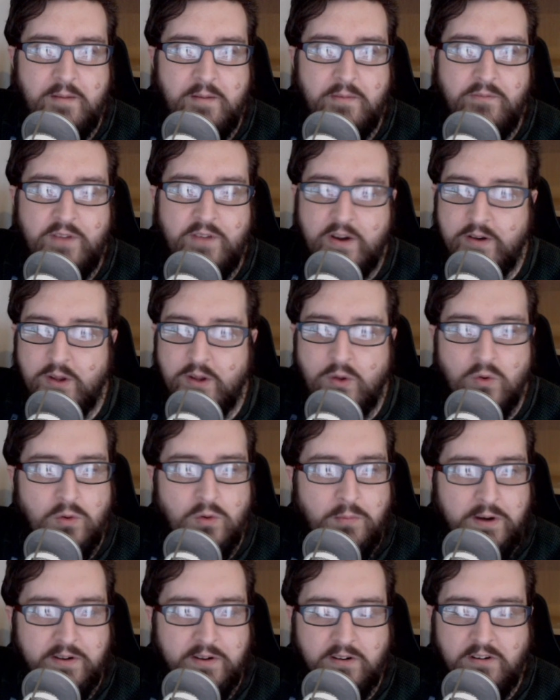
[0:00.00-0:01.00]
Very cool
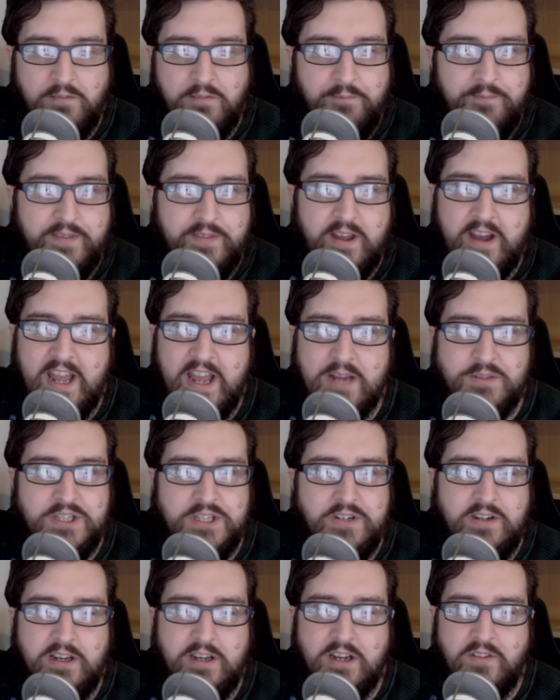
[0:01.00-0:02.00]
model. I
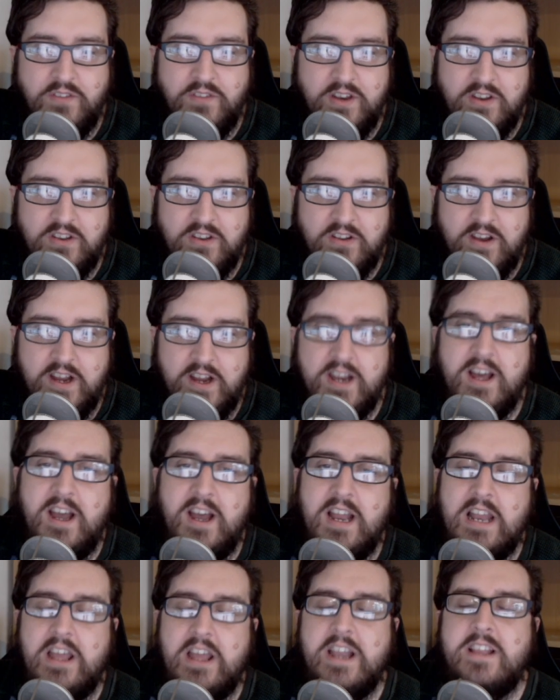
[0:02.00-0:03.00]
absolutely love the design. I
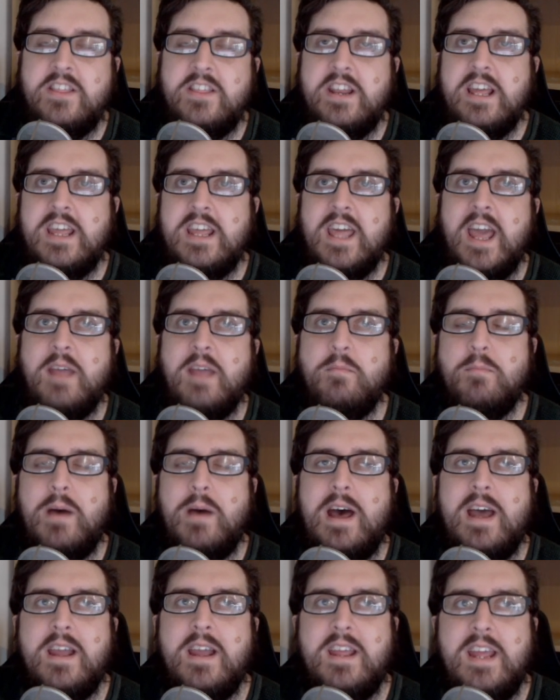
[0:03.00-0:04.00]
like that it came
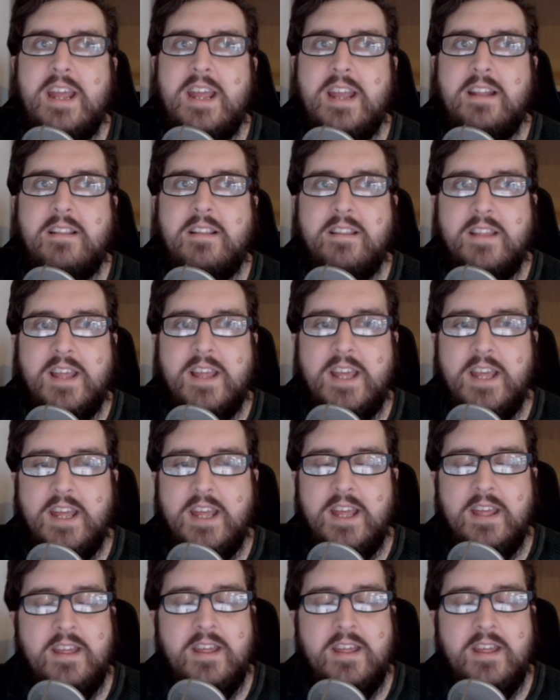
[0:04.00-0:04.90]
back in the